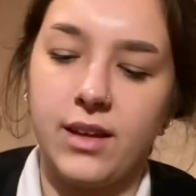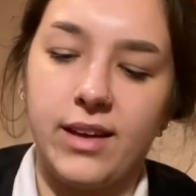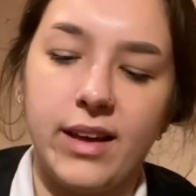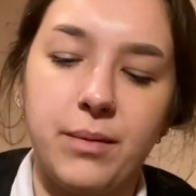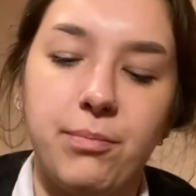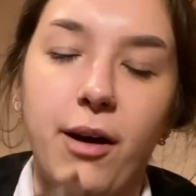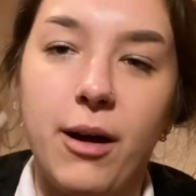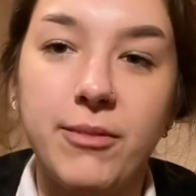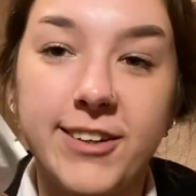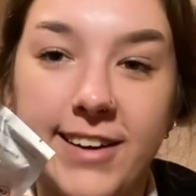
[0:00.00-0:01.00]
a
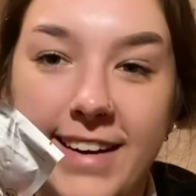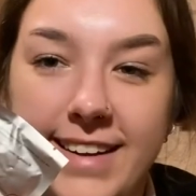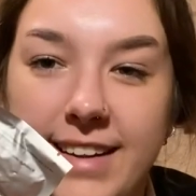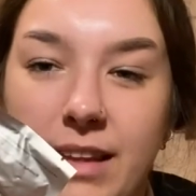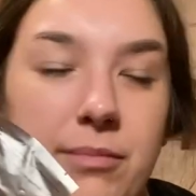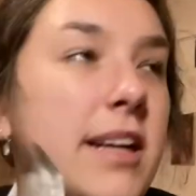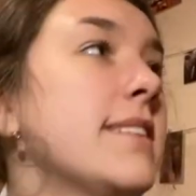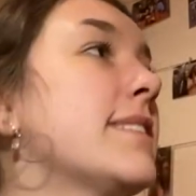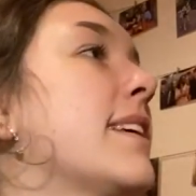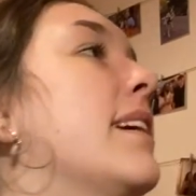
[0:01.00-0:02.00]
pomegranate clay
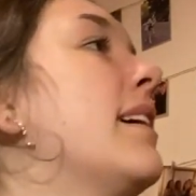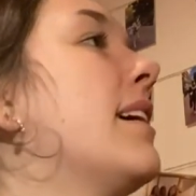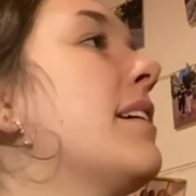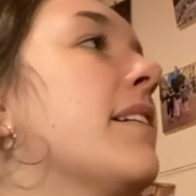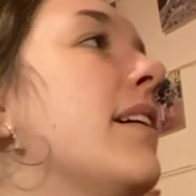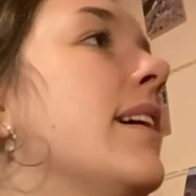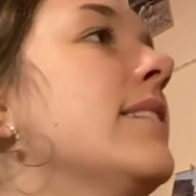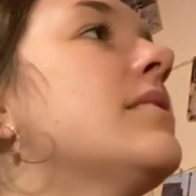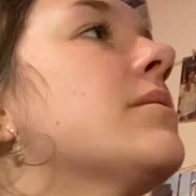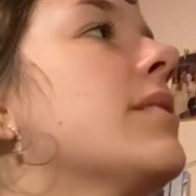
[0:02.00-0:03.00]
mask. Now, I
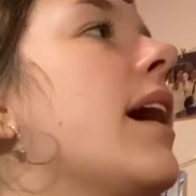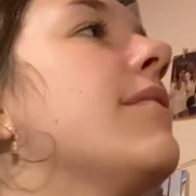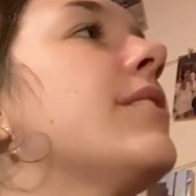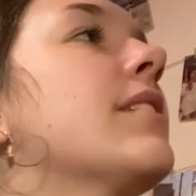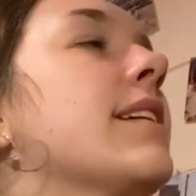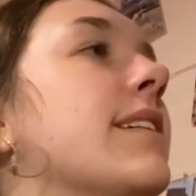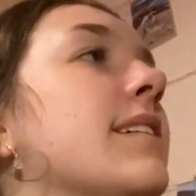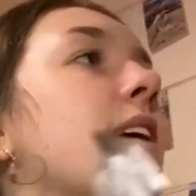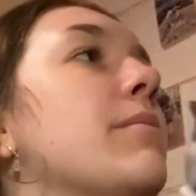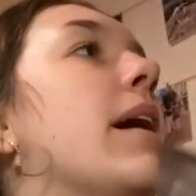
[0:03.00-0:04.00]
just want to have a look at the
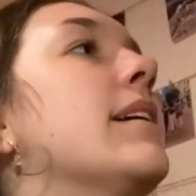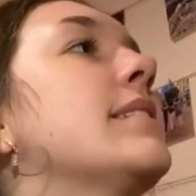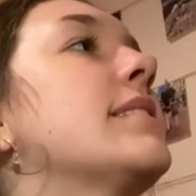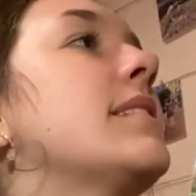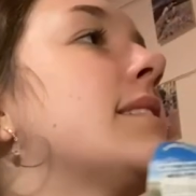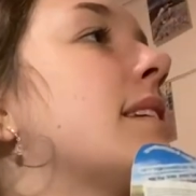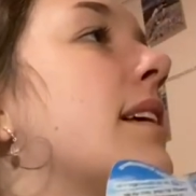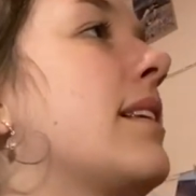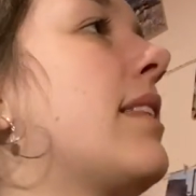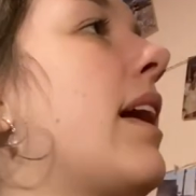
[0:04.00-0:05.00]
clay masks
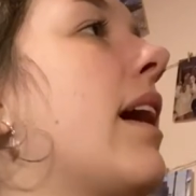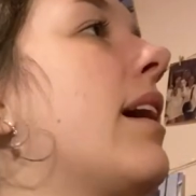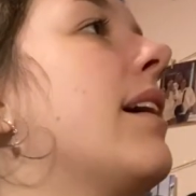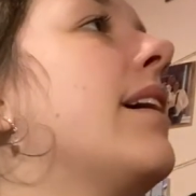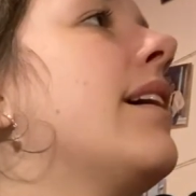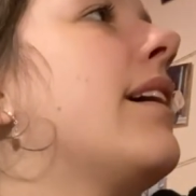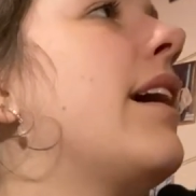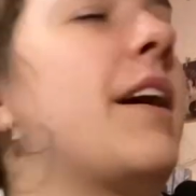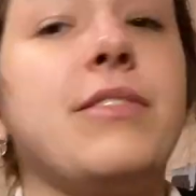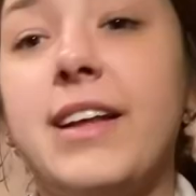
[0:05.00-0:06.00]
that
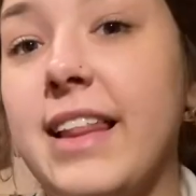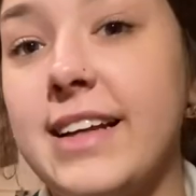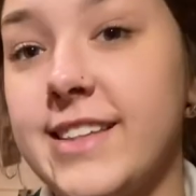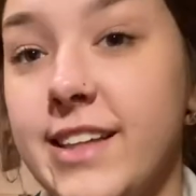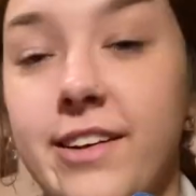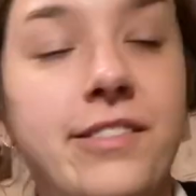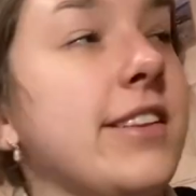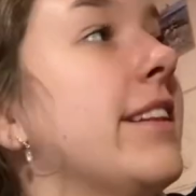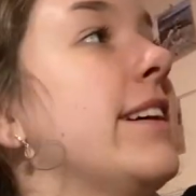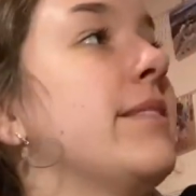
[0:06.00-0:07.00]
I've collected over
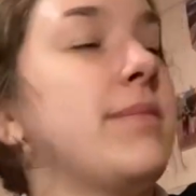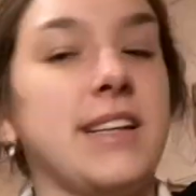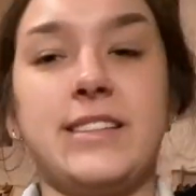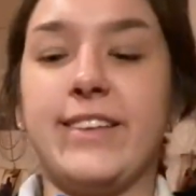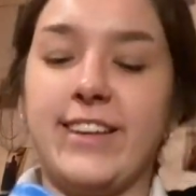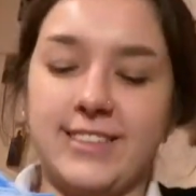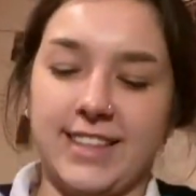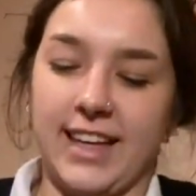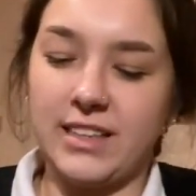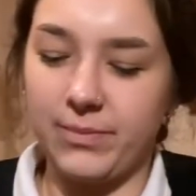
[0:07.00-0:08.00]
the past few
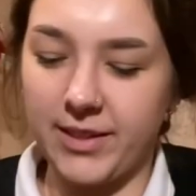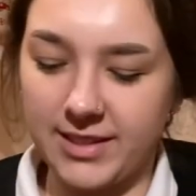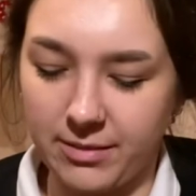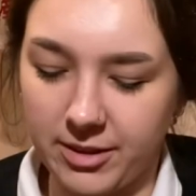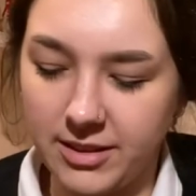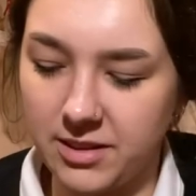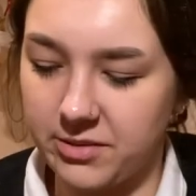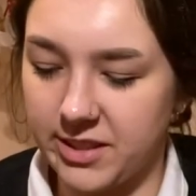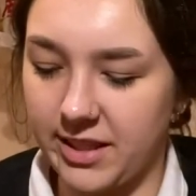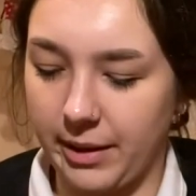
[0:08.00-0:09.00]
days because I'm going to do one
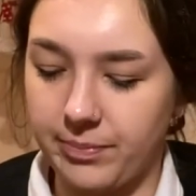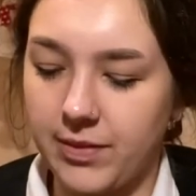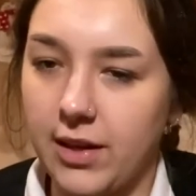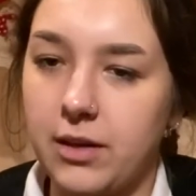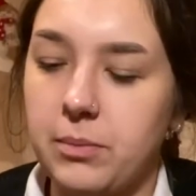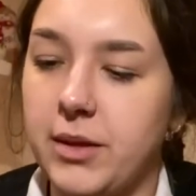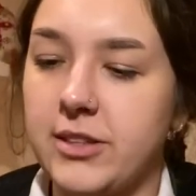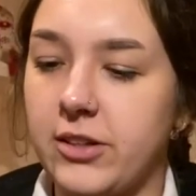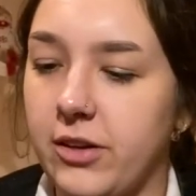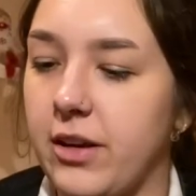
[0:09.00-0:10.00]
today, but
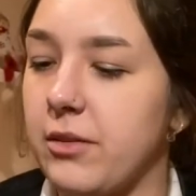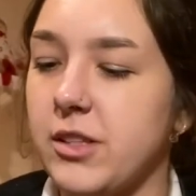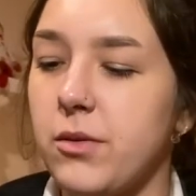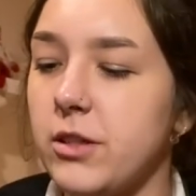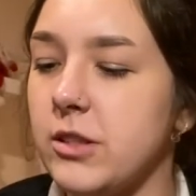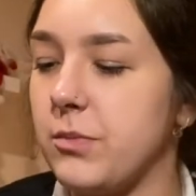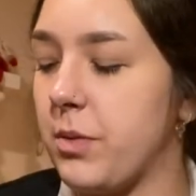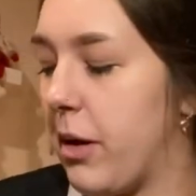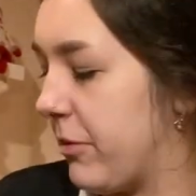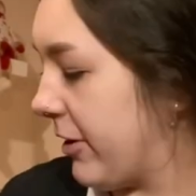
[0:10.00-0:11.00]
I don't want to do
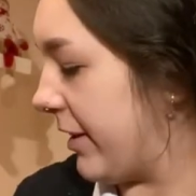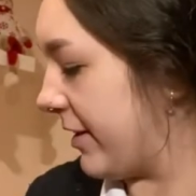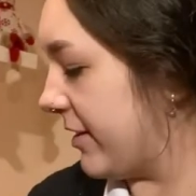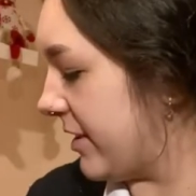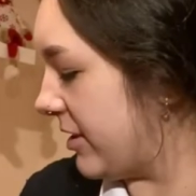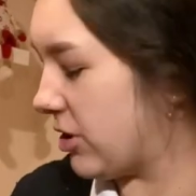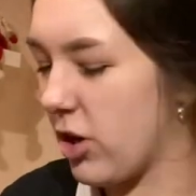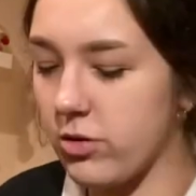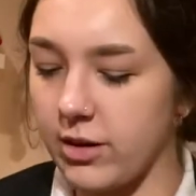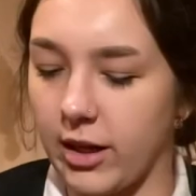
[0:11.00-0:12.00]
pomegranate because I
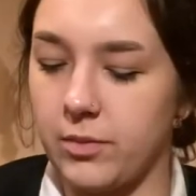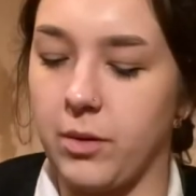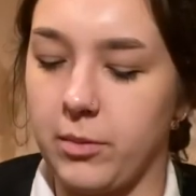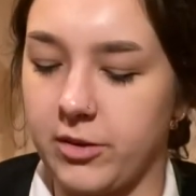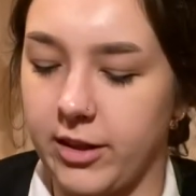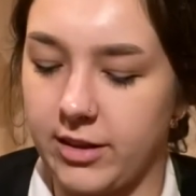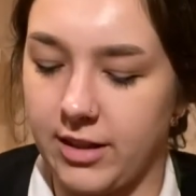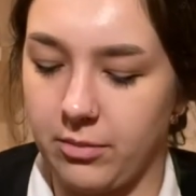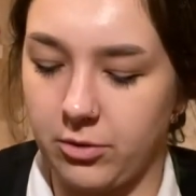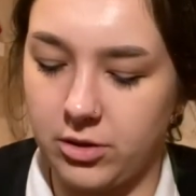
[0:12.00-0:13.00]
don't like pomegranate
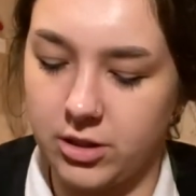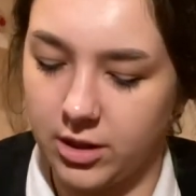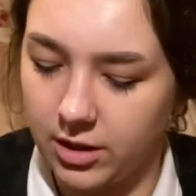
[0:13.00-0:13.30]
that much.